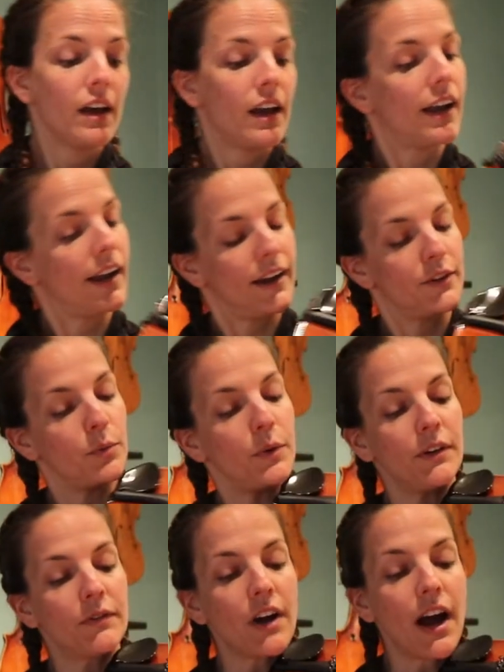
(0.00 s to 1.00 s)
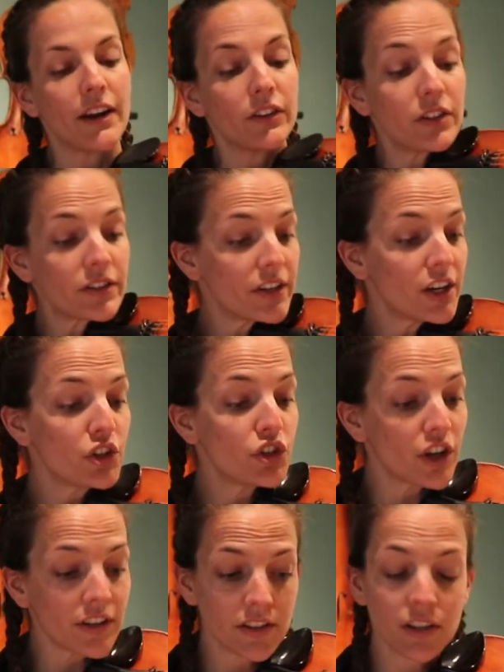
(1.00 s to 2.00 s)
and we've got, it looks like,
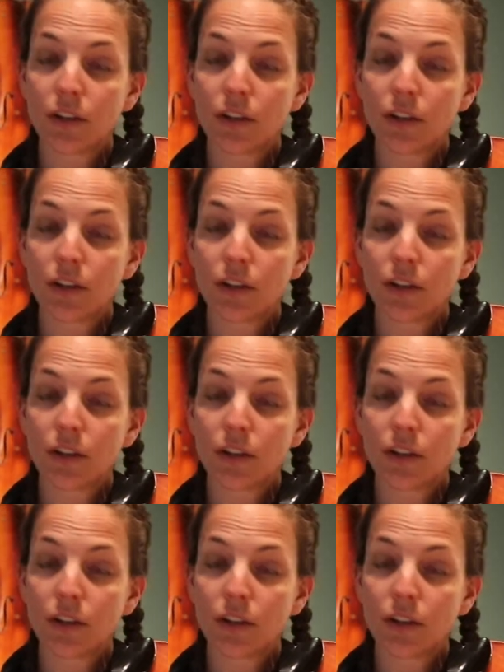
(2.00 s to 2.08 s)
just the